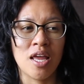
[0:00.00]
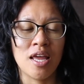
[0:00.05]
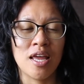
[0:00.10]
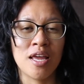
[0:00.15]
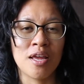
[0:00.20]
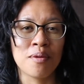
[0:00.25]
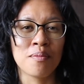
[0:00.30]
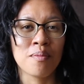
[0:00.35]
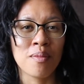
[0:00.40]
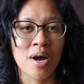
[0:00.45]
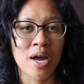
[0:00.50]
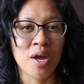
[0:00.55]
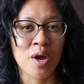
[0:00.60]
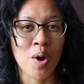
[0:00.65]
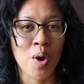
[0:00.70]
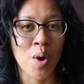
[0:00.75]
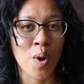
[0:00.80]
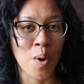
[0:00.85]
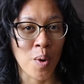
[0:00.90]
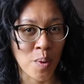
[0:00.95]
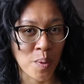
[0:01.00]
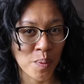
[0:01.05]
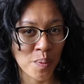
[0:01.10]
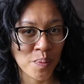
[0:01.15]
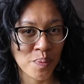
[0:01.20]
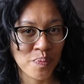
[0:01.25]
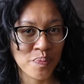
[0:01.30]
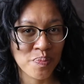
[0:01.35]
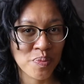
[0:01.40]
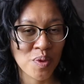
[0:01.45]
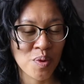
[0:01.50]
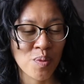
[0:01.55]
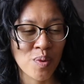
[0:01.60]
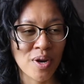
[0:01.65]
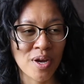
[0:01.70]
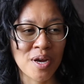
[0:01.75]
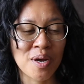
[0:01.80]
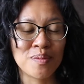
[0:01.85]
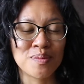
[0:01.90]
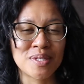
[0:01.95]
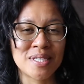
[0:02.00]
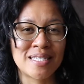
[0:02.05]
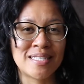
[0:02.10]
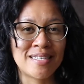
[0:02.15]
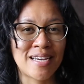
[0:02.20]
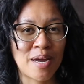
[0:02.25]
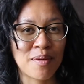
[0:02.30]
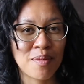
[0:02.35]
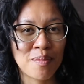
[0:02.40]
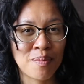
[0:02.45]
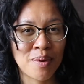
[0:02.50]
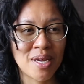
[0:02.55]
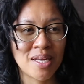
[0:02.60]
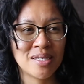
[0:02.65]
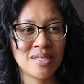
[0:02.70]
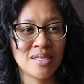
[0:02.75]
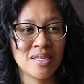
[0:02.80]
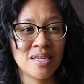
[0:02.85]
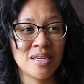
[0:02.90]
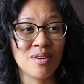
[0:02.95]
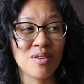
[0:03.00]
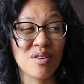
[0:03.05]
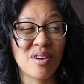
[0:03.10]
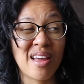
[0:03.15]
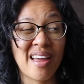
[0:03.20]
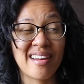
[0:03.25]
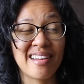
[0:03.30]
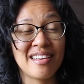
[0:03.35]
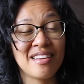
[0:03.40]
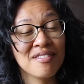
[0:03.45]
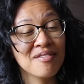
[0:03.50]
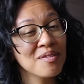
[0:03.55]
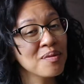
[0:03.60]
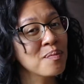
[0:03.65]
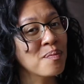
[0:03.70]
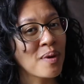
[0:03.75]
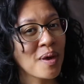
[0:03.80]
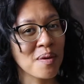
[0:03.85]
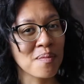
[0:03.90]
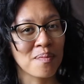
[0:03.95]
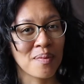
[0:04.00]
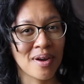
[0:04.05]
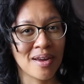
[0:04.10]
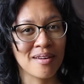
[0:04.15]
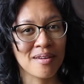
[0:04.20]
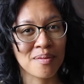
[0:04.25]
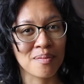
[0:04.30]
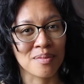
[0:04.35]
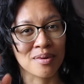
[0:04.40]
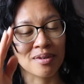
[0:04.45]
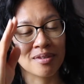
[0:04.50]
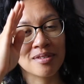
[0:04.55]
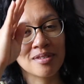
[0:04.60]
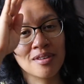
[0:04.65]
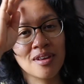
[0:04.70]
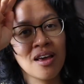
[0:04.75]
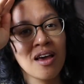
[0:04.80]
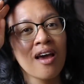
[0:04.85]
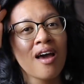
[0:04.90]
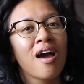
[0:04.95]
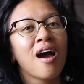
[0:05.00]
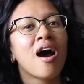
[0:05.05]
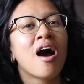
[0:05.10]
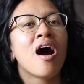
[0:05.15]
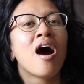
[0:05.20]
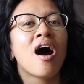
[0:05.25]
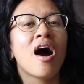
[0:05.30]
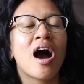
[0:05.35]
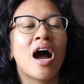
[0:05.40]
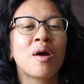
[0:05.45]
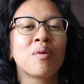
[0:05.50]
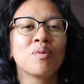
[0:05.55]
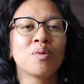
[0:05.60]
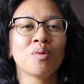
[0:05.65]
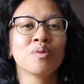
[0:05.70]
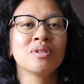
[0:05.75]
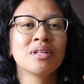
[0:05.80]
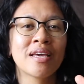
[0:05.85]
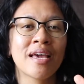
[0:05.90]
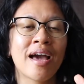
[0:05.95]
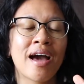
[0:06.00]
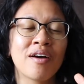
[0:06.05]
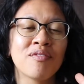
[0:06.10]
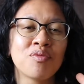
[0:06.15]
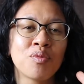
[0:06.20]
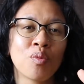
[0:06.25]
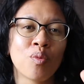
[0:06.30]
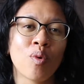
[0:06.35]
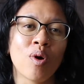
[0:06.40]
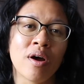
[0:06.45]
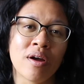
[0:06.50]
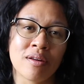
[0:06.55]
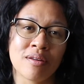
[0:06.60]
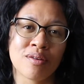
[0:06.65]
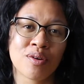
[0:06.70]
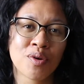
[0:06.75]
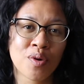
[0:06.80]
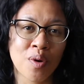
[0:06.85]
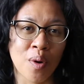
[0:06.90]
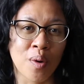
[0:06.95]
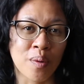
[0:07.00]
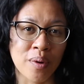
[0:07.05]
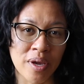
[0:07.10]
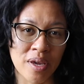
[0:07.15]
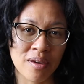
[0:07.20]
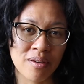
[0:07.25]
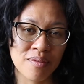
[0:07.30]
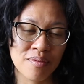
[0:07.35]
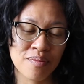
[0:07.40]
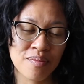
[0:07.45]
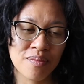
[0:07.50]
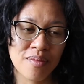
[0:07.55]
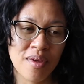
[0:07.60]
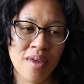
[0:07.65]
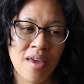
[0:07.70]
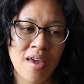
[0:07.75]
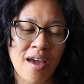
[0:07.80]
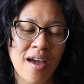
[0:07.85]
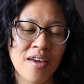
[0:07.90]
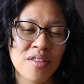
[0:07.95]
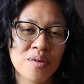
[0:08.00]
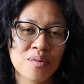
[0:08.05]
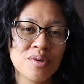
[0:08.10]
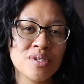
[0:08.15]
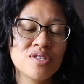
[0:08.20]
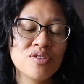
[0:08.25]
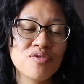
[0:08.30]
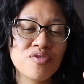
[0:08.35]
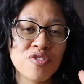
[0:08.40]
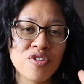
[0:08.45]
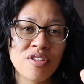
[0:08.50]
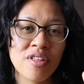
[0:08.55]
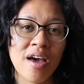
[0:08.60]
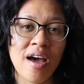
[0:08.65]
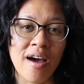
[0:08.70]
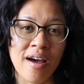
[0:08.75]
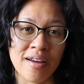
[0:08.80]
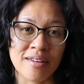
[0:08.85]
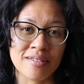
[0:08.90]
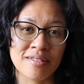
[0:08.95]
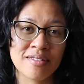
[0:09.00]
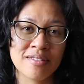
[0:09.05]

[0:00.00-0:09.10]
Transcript: in my home when it comes to diamond painting and even paint by numbers. I will only have one going. And the reason for that